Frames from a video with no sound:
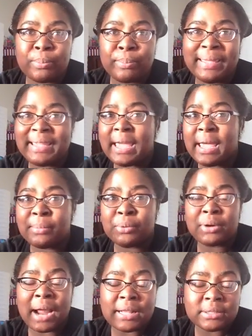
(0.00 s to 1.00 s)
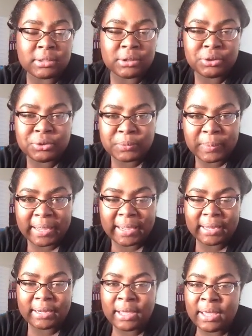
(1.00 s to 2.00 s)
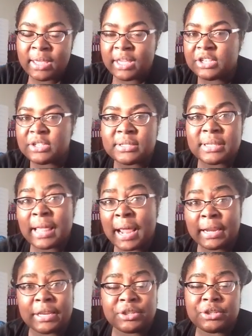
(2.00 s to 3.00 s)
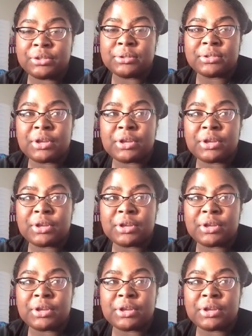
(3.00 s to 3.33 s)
Being able not to lose weight. It's just a lot of issues.